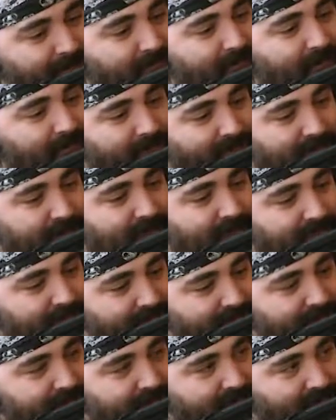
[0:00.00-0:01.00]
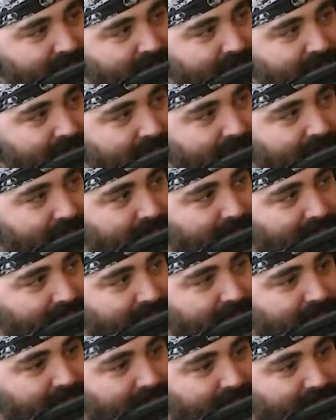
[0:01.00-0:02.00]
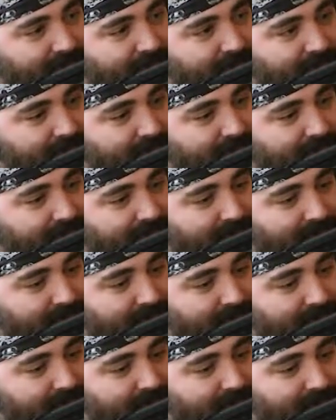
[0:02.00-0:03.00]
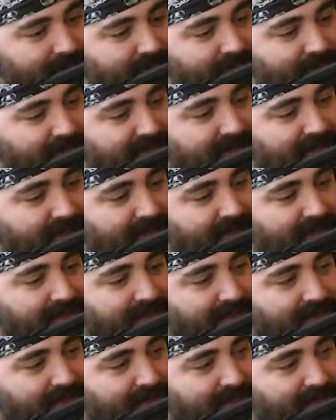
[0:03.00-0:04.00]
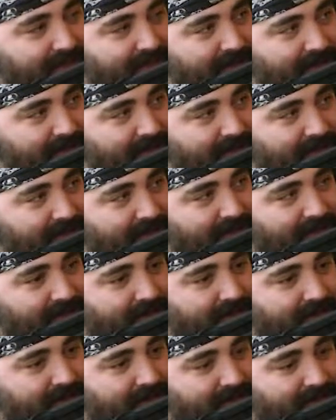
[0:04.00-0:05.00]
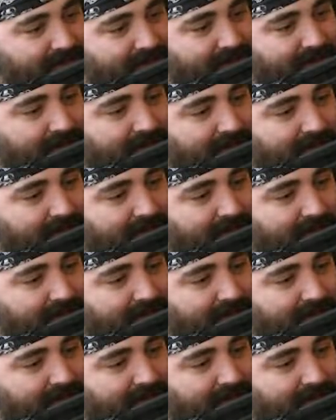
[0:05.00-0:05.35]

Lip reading: This person isn't speaking.